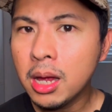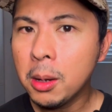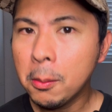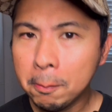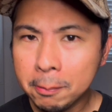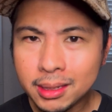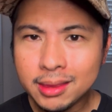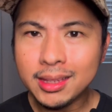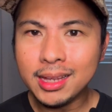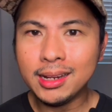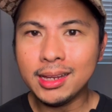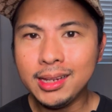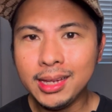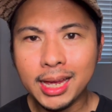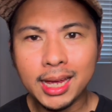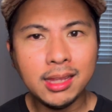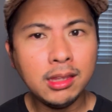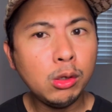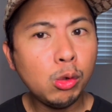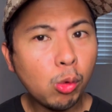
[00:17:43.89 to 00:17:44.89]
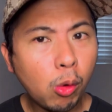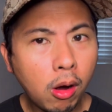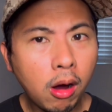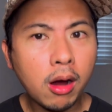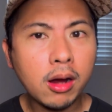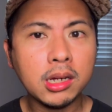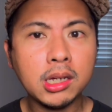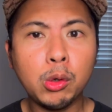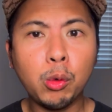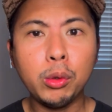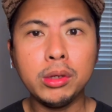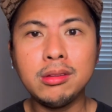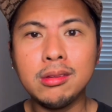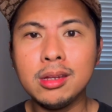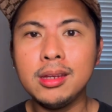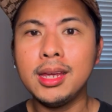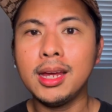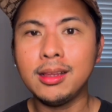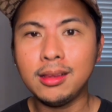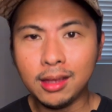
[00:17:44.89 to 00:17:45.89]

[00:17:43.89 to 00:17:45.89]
but then again, you are going to get